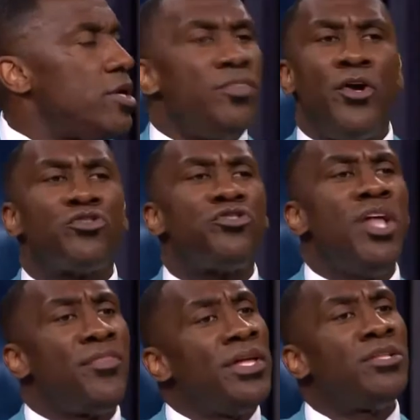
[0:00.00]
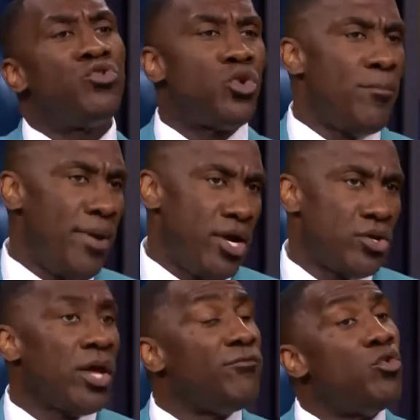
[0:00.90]
There's nothing to compare.
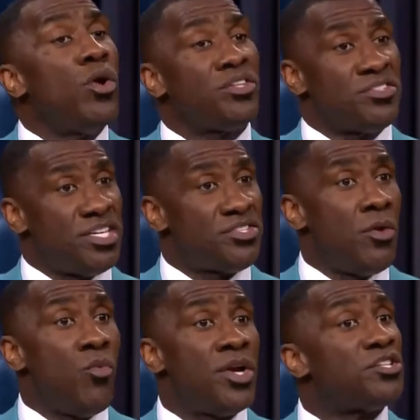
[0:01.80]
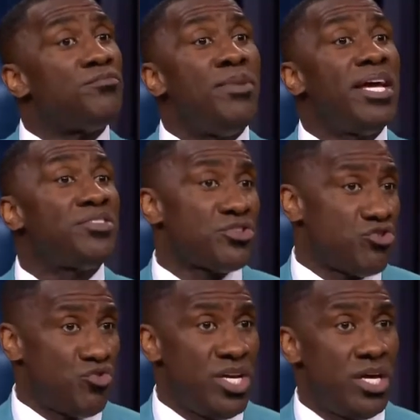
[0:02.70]
If you want to say someone as big as a
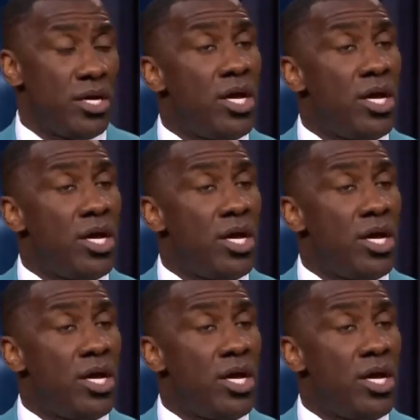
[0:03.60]
tree,